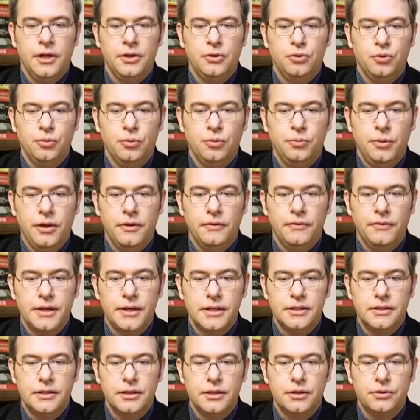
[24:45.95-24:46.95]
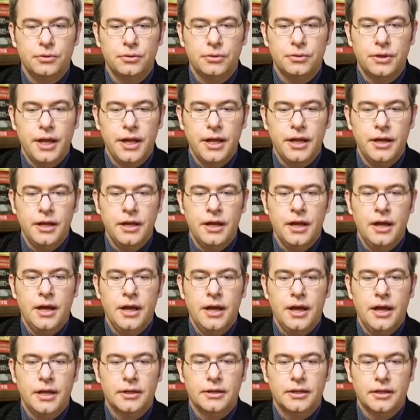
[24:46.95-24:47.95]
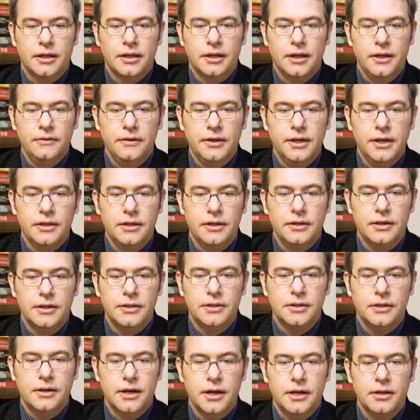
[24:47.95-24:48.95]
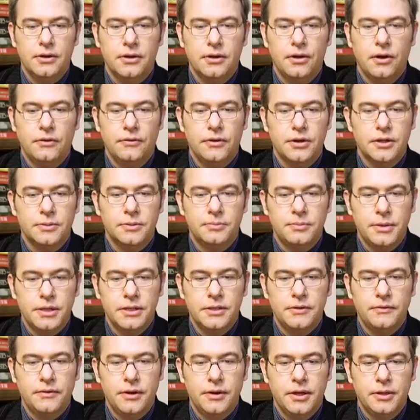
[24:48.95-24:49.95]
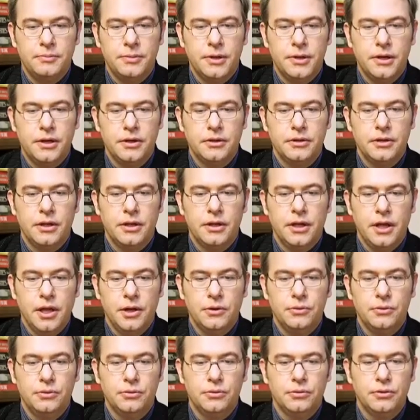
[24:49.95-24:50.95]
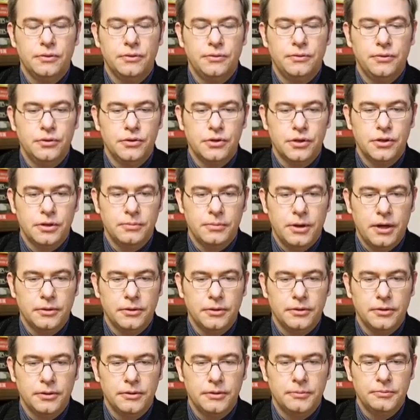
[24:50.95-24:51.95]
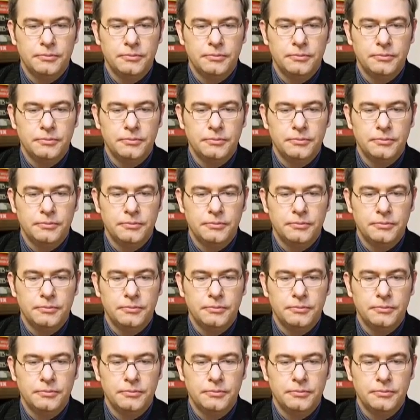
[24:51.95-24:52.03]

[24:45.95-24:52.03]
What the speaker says: to be invested today at a given interest rate over a specified period equal to the future amount.